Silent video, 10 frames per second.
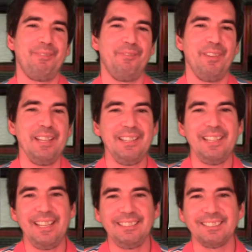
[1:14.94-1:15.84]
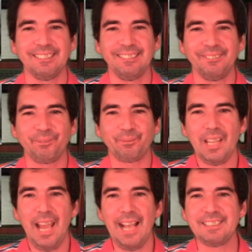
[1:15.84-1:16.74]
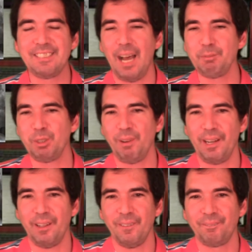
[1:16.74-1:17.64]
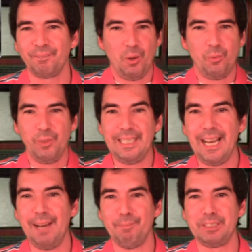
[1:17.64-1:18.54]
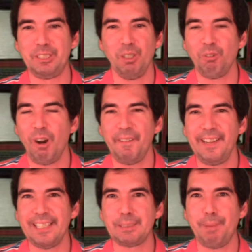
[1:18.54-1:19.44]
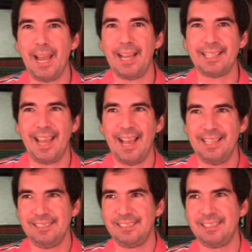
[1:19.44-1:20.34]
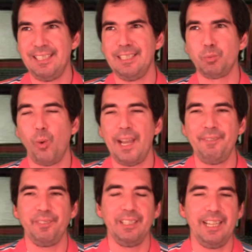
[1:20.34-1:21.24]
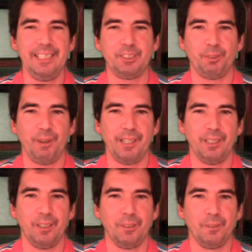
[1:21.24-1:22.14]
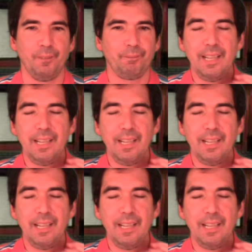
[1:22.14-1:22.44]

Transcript: Vin Diesel as Dom Toretto. We got Michelle Rodriguez back as his wife Letty Toretto.